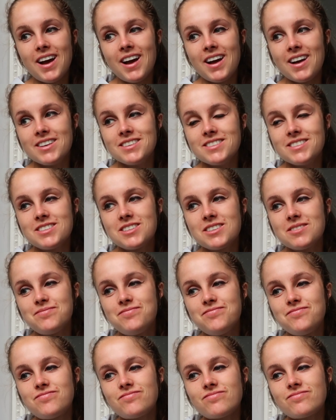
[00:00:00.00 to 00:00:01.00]
And
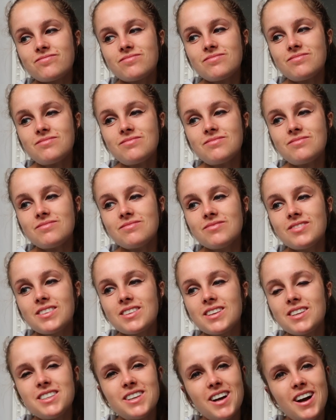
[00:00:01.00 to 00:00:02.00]

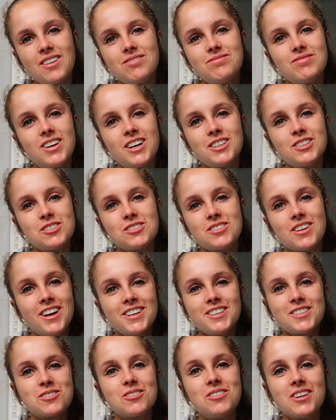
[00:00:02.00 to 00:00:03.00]
yeah, I just
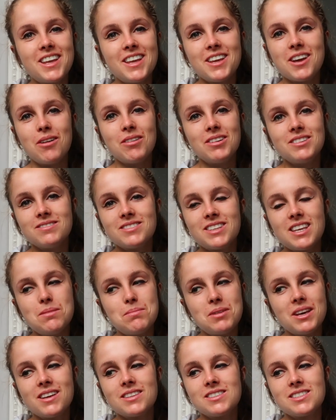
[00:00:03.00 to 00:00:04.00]
gotta keep going,
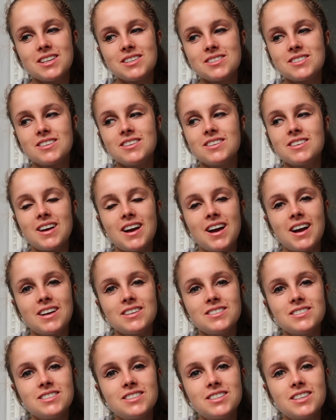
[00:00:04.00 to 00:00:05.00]
keep being consistent,
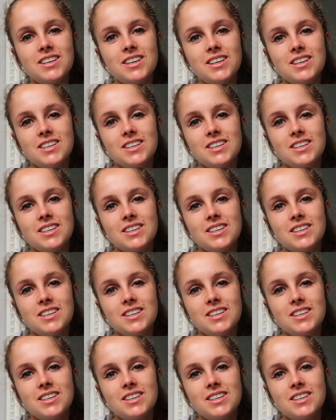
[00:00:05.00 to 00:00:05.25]
and